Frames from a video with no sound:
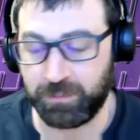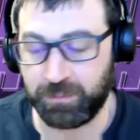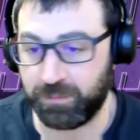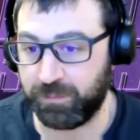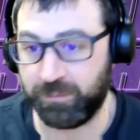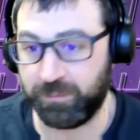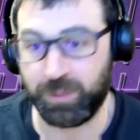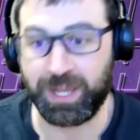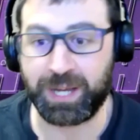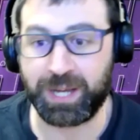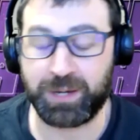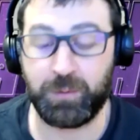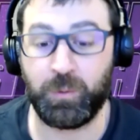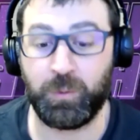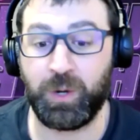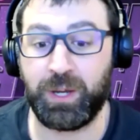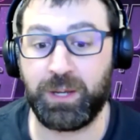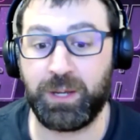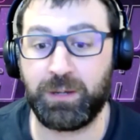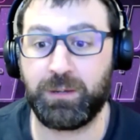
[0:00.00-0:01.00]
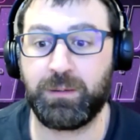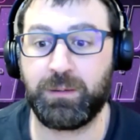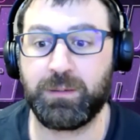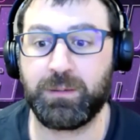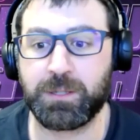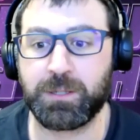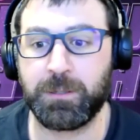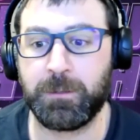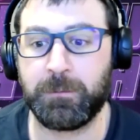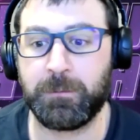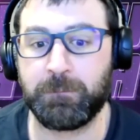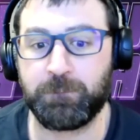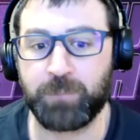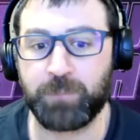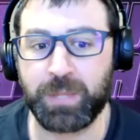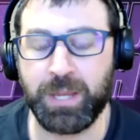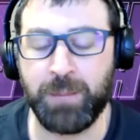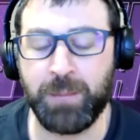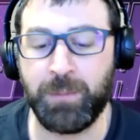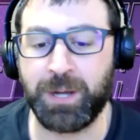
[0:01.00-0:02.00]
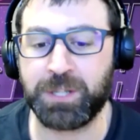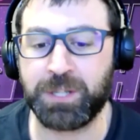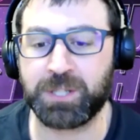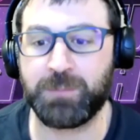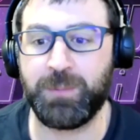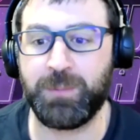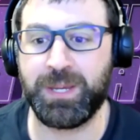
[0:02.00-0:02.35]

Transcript: black and white. So it might just